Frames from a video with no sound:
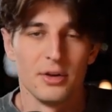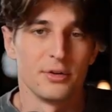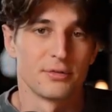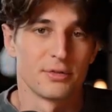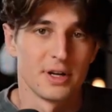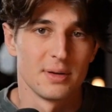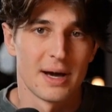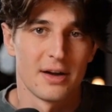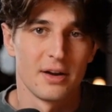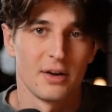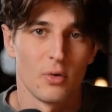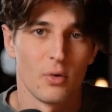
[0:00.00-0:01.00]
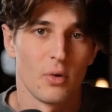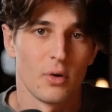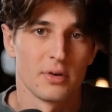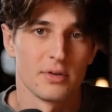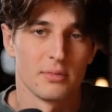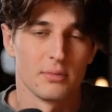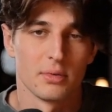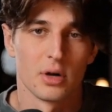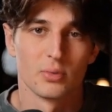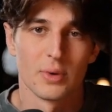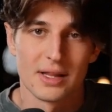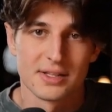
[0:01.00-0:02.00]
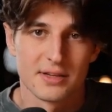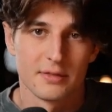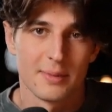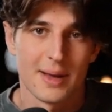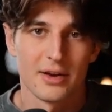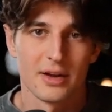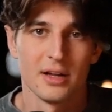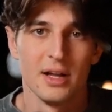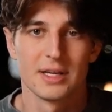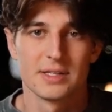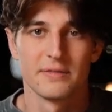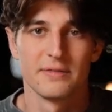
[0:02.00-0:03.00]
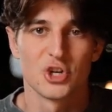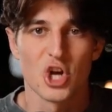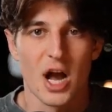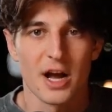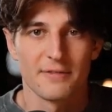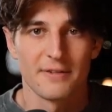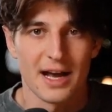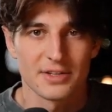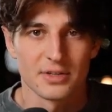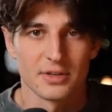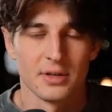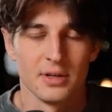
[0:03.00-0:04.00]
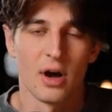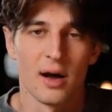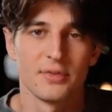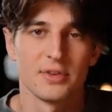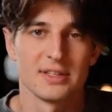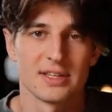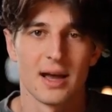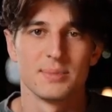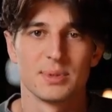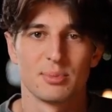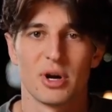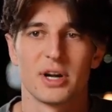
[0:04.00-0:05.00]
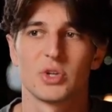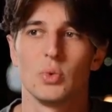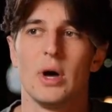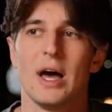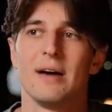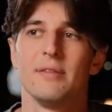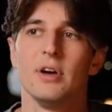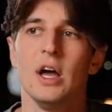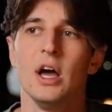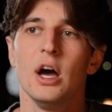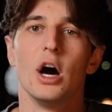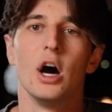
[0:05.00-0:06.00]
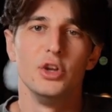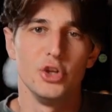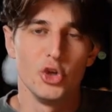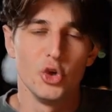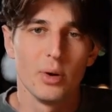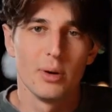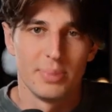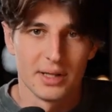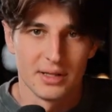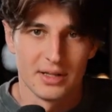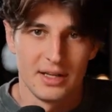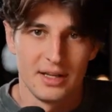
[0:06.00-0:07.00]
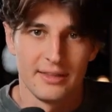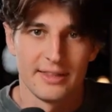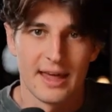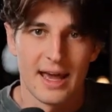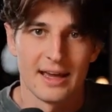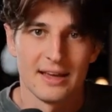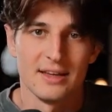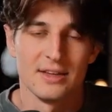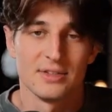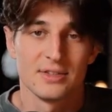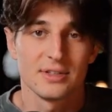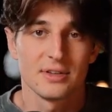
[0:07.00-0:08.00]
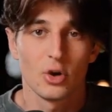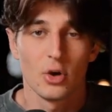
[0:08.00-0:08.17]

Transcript: your friend about it or a relative about it because of the shock factor. Oftentimes, a product will have a new ability that is